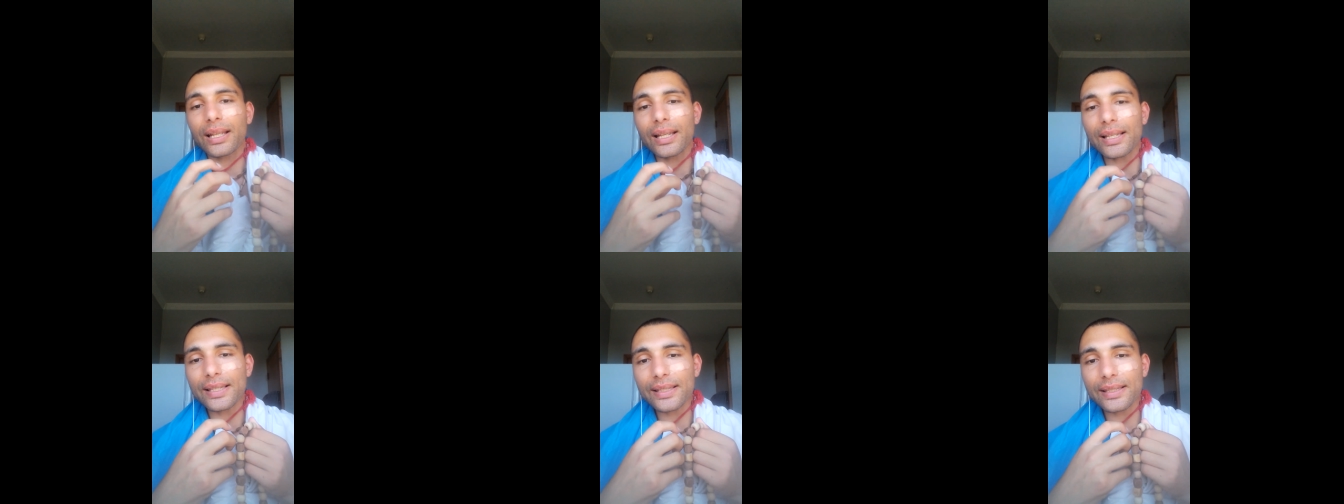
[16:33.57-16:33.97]

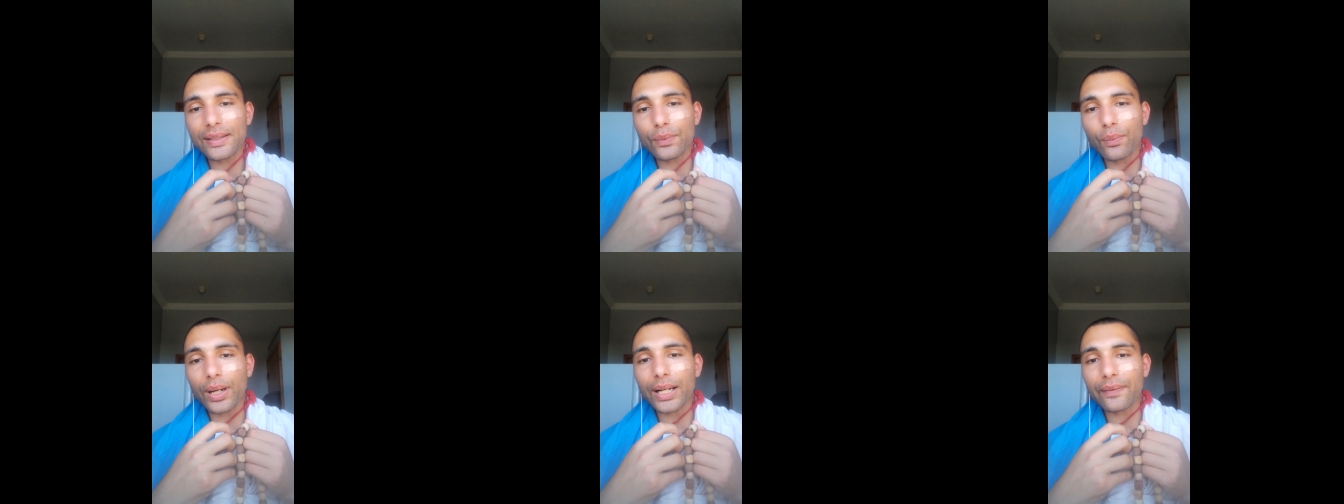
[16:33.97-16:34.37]
is
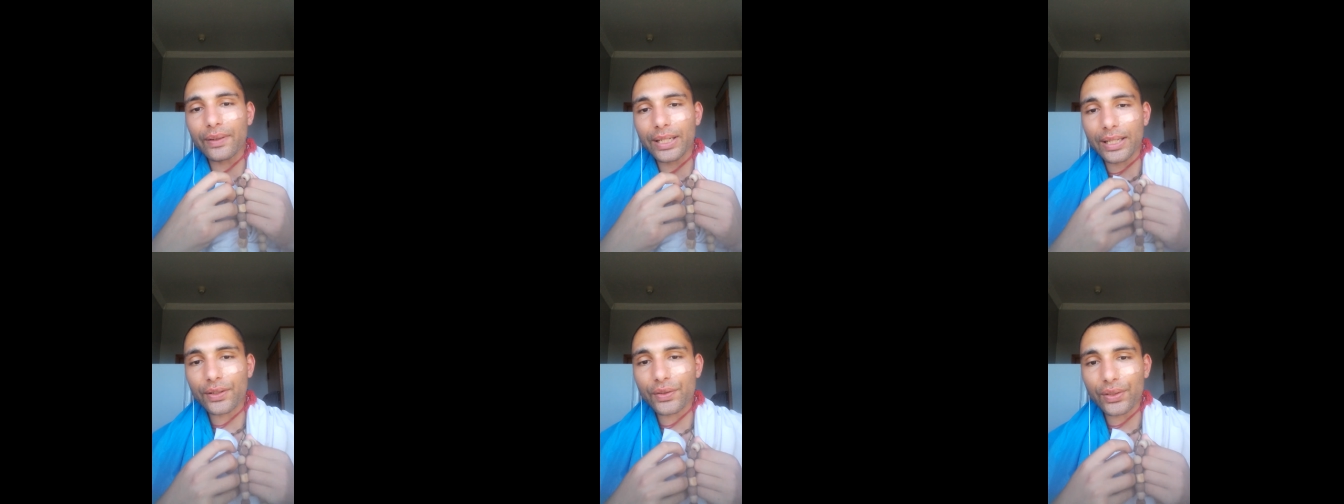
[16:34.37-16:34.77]
one of an
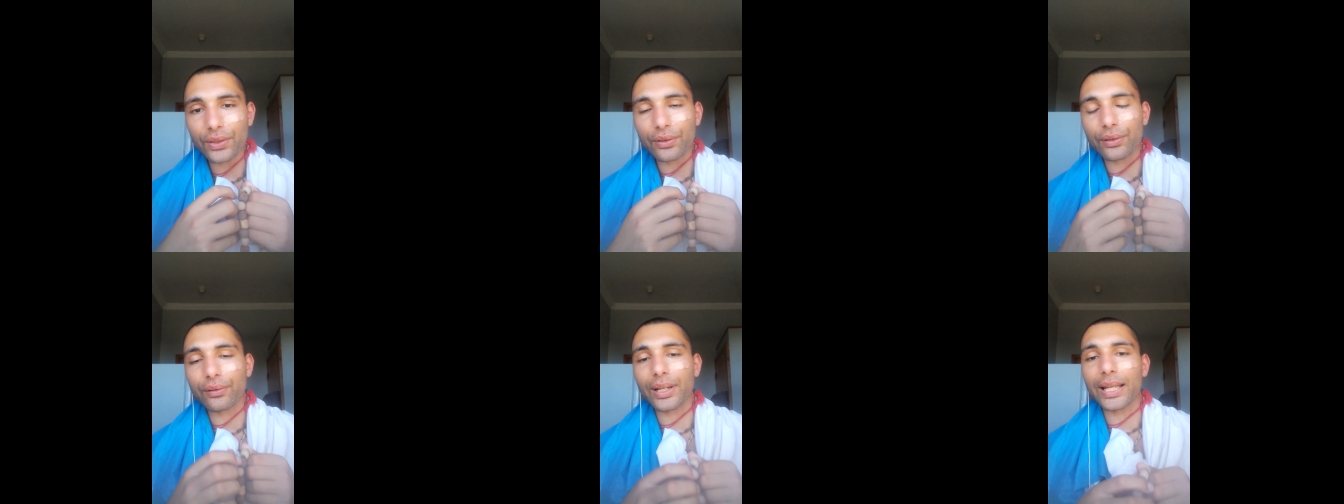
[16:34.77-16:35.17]

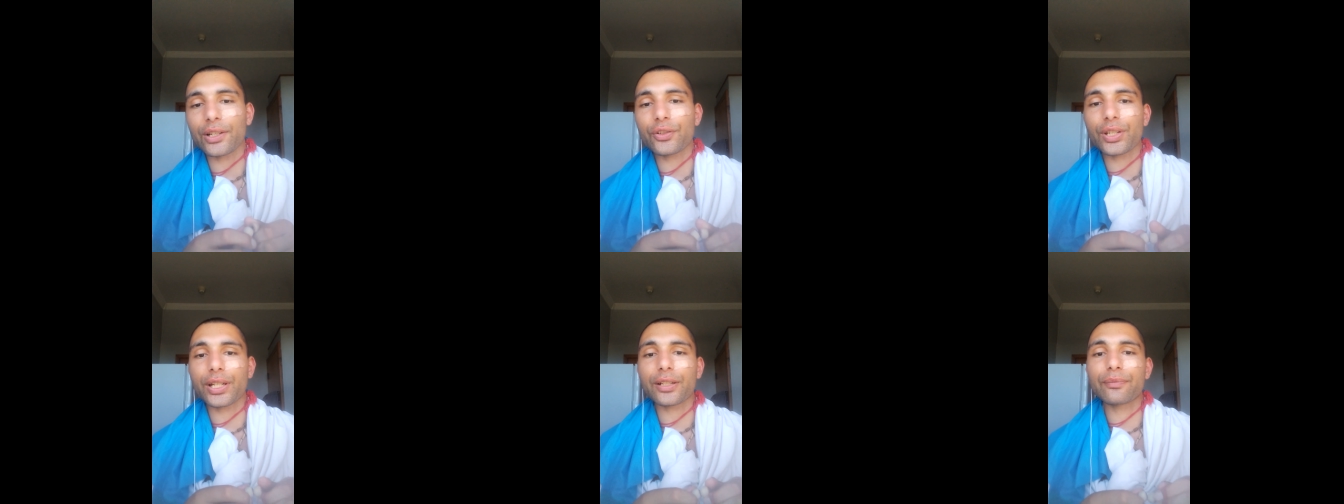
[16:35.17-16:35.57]
internal
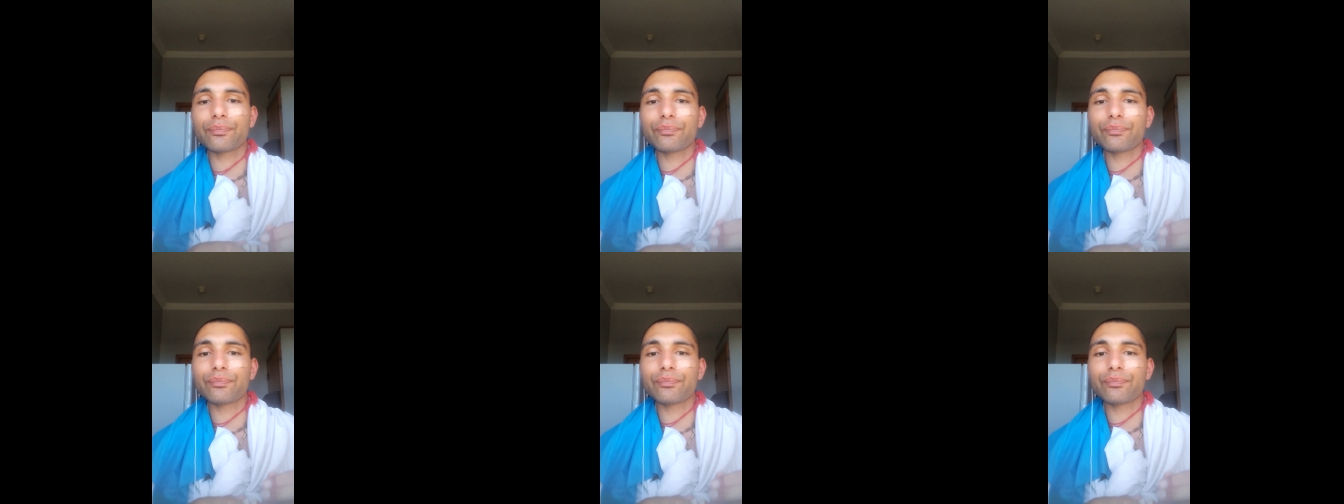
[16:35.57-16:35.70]
nature.